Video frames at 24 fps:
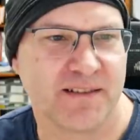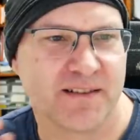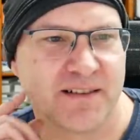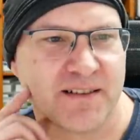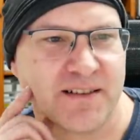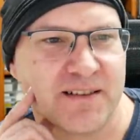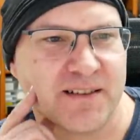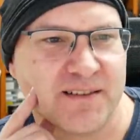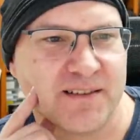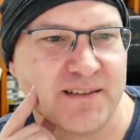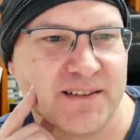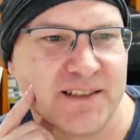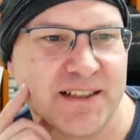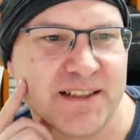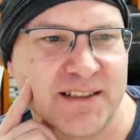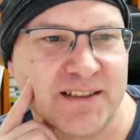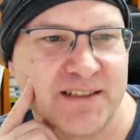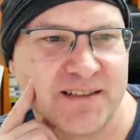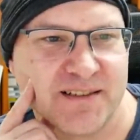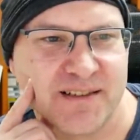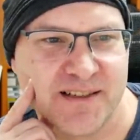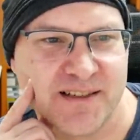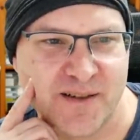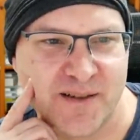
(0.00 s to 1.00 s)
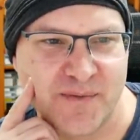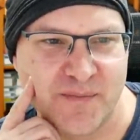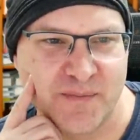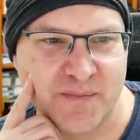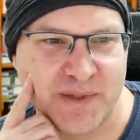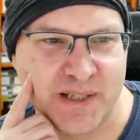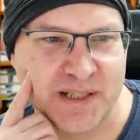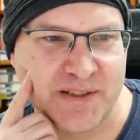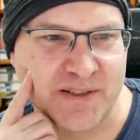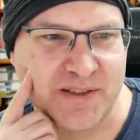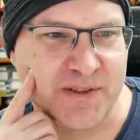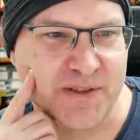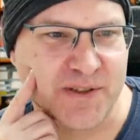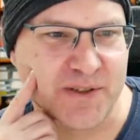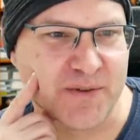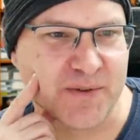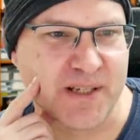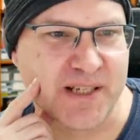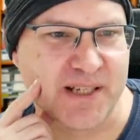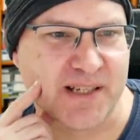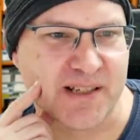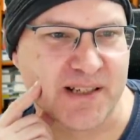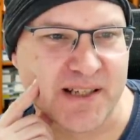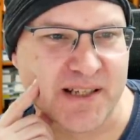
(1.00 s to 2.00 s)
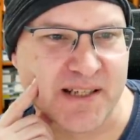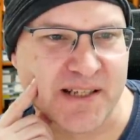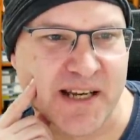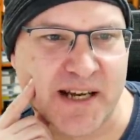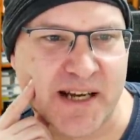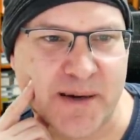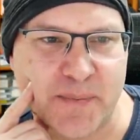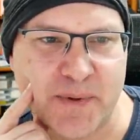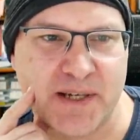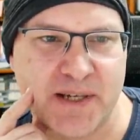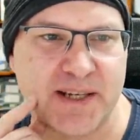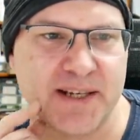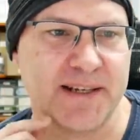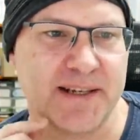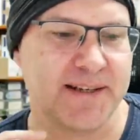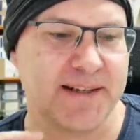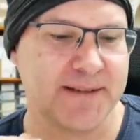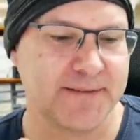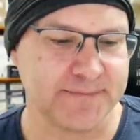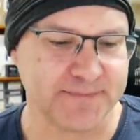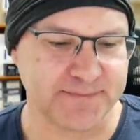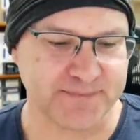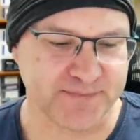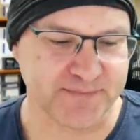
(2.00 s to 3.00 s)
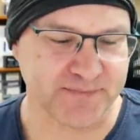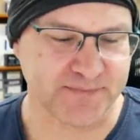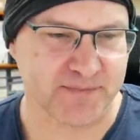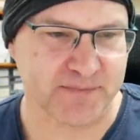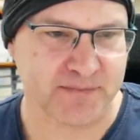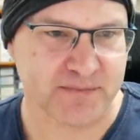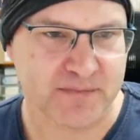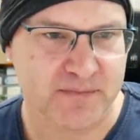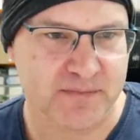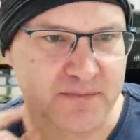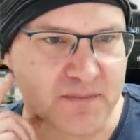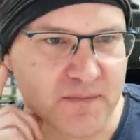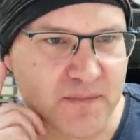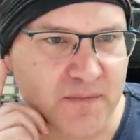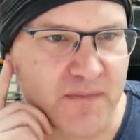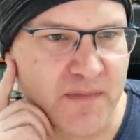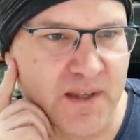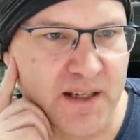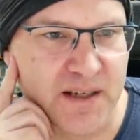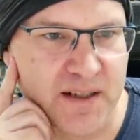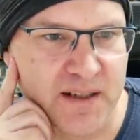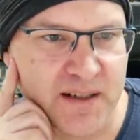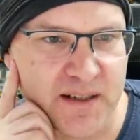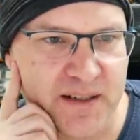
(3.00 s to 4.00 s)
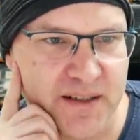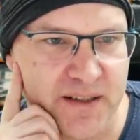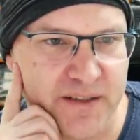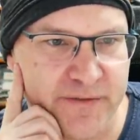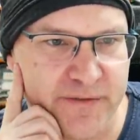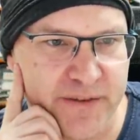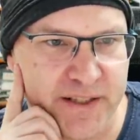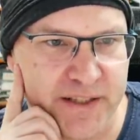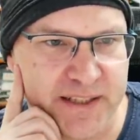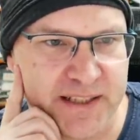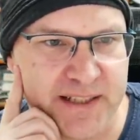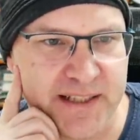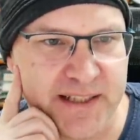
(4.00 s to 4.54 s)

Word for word: Uh, yeah, so my daughter recently set up a a fairly